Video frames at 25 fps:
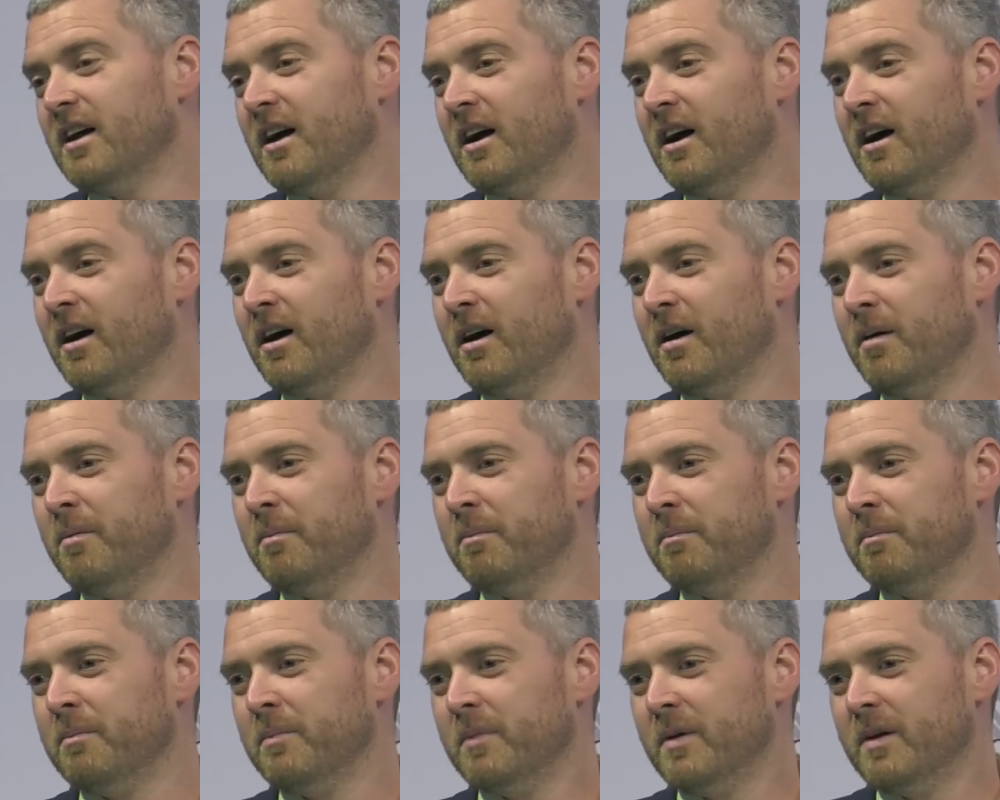
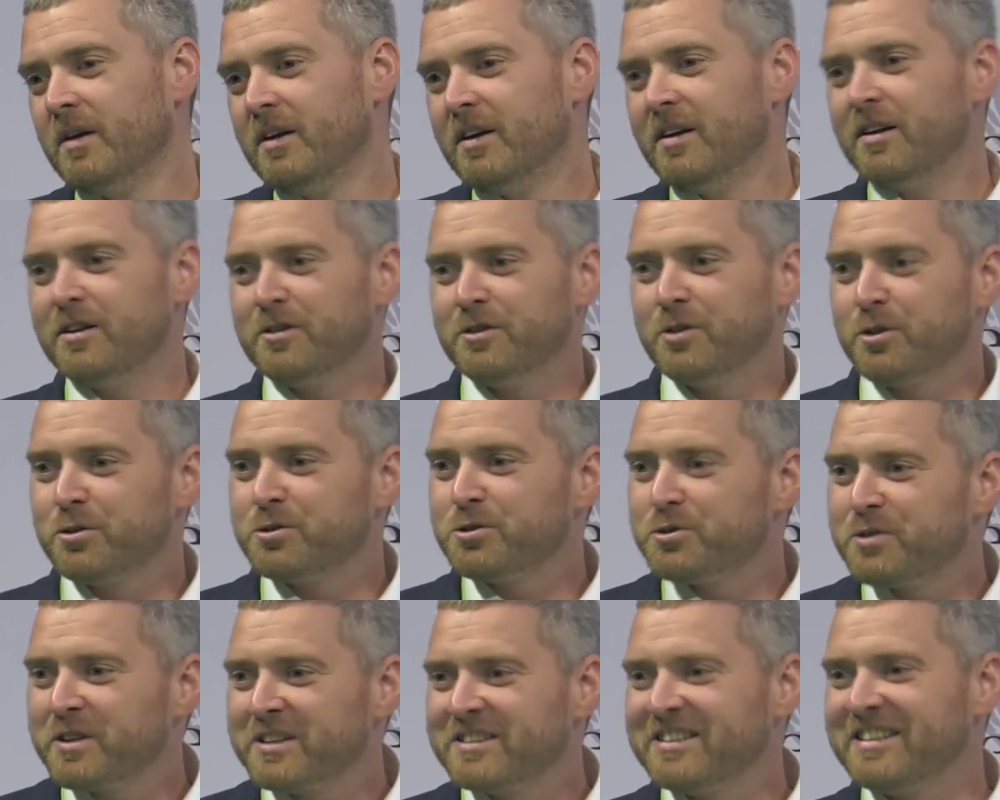no
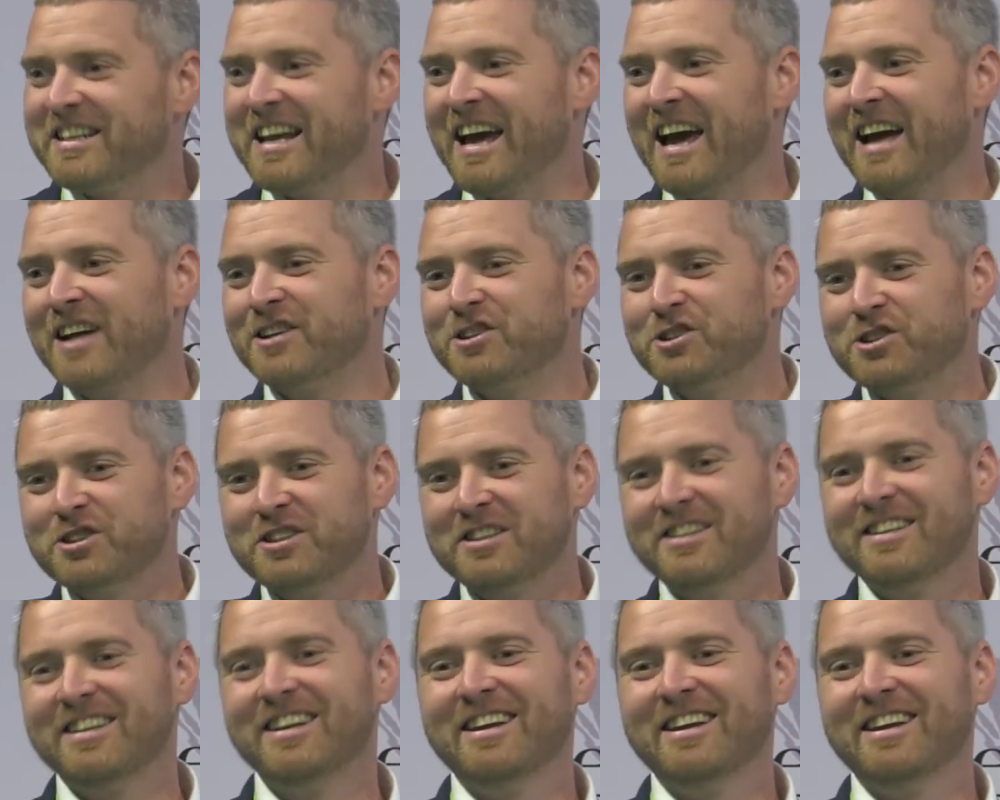strings attached.